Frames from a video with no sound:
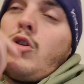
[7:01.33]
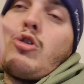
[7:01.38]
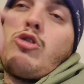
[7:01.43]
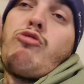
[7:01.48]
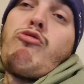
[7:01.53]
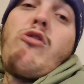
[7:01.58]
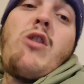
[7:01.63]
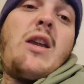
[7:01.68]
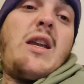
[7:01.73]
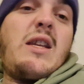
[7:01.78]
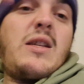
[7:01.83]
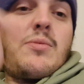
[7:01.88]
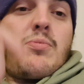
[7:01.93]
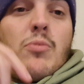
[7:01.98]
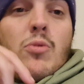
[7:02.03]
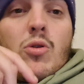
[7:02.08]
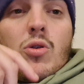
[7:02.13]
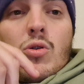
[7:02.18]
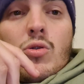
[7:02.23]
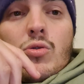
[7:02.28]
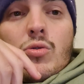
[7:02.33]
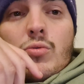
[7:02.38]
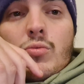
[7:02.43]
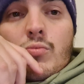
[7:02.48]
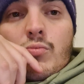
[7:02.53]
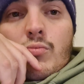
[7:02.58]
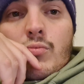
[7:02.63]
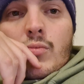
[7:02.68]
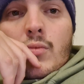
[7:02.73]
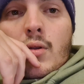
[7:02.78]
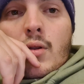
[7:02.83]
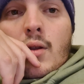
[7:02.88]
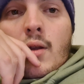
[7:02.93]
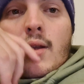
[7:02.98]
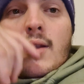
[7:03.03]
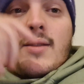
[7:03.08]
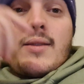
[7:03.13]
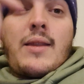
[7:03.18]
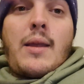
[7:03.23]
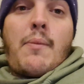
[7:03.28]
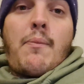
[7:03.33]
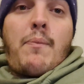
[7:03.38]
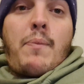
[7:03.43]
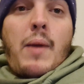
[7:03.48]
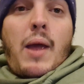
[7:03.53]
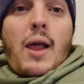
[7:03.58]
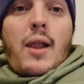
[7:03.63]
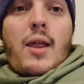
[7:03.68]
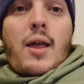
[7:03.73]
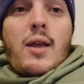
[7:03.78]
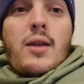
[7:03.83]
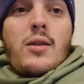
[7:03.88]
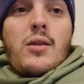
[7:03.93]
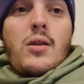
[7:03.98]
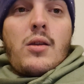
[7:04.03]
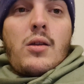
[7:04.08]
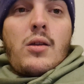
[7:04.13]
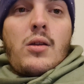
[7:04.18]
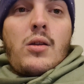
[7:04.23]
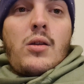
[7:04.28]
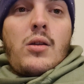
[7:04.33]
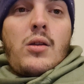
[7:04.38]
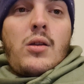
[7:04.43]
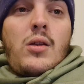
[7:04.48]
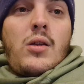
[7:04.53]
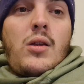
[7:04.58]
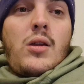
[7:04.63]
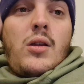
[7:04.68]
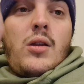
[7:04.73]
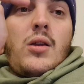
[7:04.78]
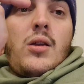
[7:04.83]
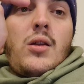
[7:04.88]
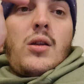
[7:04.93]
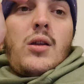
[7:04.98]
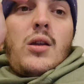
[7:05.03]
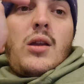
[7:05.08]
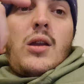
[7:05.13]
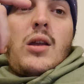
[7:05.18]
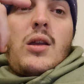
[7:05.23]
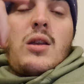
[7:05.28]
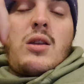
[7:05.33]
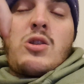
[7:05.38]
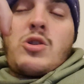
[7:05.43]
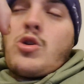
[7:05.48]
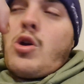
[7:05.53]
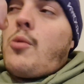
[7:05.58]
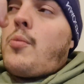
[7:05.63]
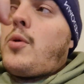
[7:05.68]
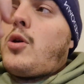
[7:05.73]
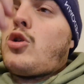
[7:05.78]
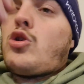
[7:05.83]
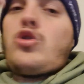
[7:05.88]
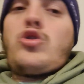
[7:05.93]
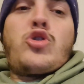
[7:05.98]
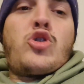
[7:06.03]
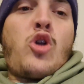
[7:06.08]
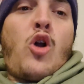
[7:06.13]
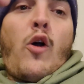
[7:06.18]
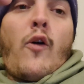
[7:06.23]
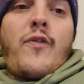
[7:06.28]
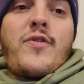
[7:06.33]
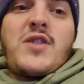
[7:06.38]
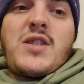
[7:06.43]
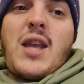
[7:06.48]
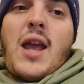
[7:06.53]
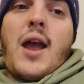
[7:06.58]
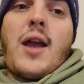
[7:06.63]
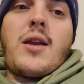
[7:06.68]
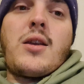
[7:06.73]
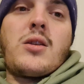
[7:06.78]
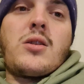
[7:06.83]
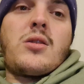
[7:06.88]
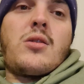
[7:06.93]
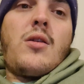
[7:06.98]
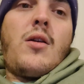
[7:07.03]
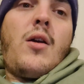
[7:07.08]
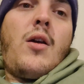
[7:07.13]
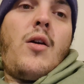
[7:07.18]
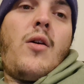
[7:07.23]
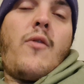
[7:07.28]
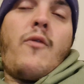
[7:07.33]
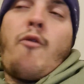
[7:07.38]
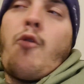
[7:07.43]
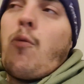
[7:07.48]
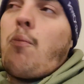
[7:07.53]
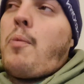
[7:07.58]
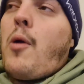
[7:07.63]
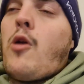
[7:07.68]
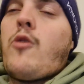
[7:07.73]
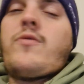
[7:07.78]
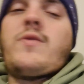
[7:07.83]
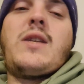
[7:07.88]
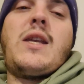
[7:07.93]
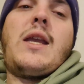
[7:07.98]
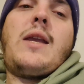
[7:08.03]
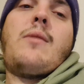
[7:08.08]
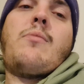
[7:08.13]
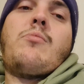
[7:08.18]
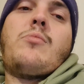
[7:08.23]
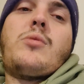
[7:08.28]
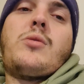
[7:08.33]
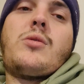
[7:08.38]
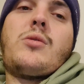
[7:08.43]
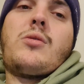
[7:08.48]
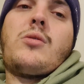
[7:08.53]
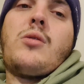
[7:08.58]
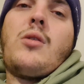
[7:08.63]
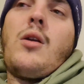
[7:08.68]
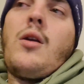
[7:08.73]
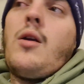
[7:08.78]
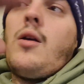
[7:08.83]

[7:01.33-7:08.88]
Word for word: Griezmann, Dembele. It's going to be a tough test for both teams.